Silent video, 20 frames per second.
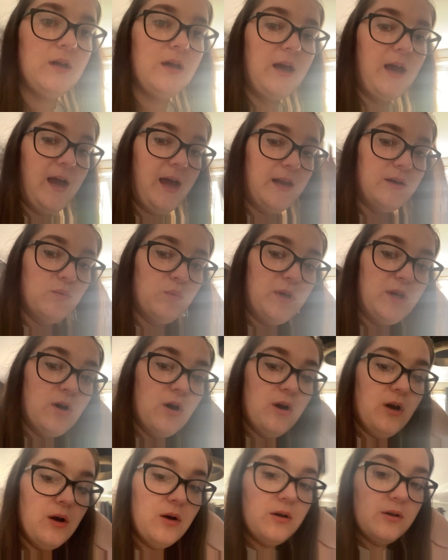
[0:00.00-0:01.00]
And we
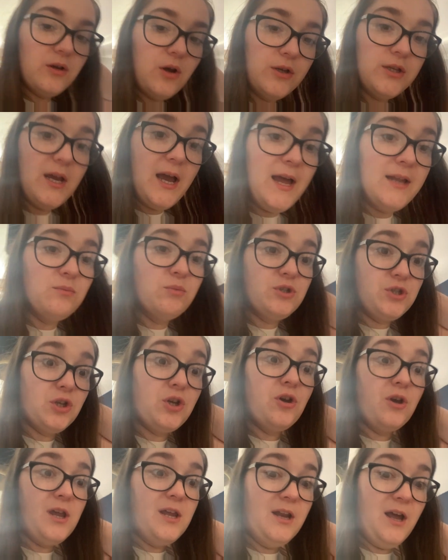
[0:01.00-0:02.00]
got, oh, you had, was the
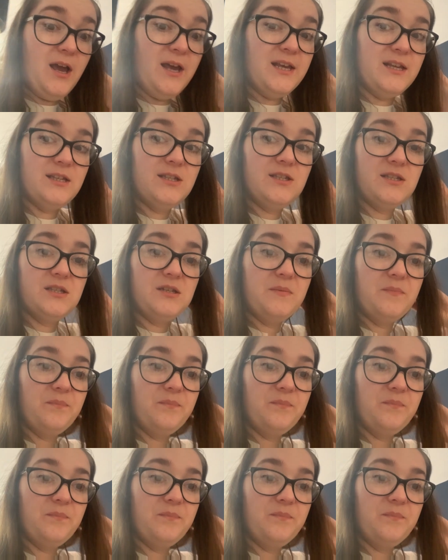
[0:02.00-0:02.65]
cookie nice?